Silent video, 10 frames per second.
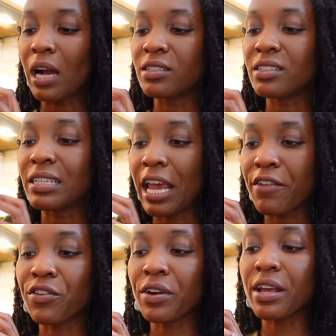
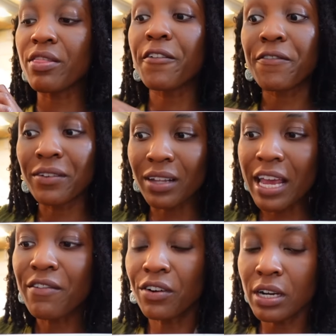savory. The
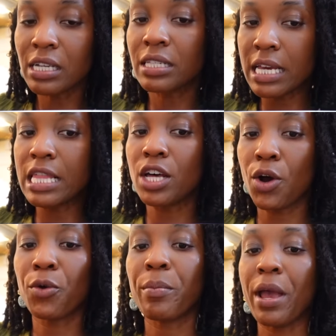flavor is in the
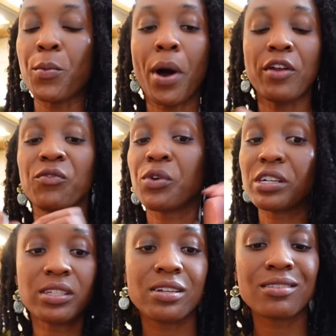homemade one
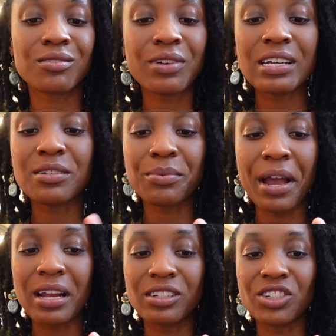versus the raisin
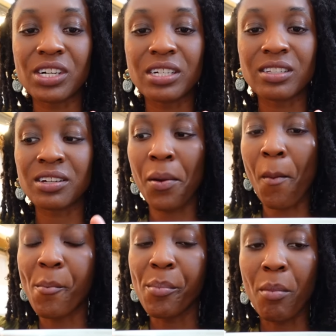bran is just,
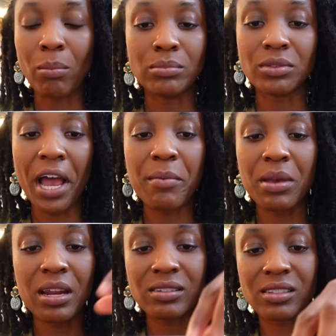I
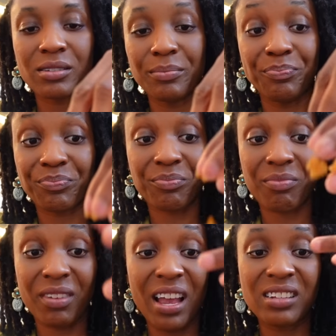mean, it's,
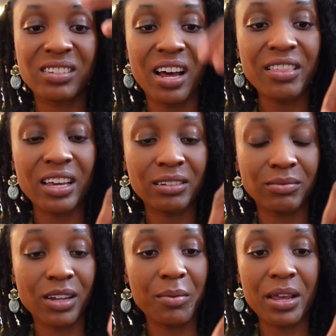it's nothing.
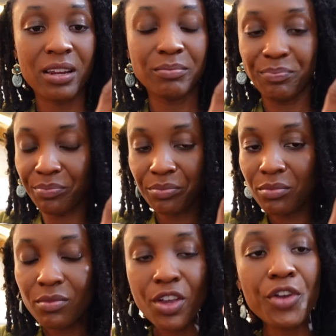I mean,
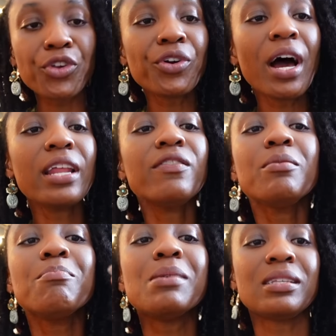you're not
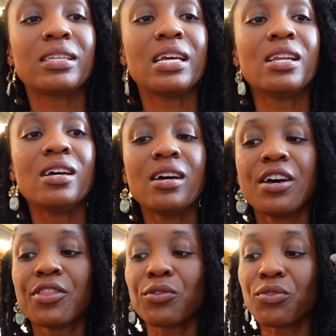even missing
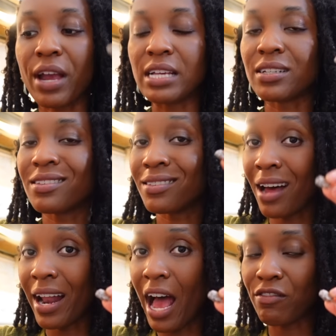the raisins
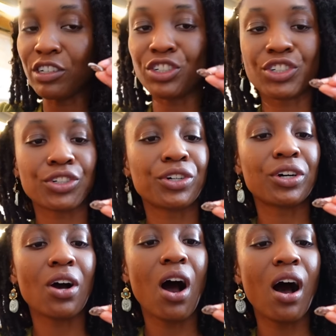not having
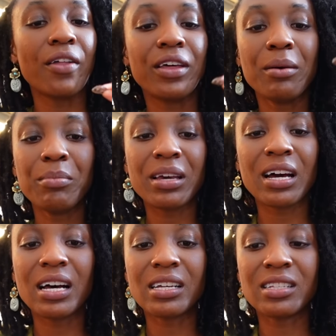sugar on them
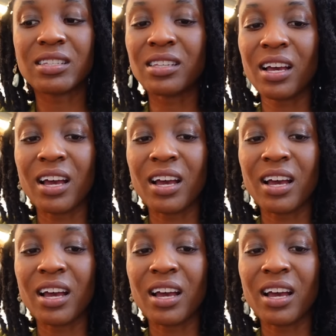because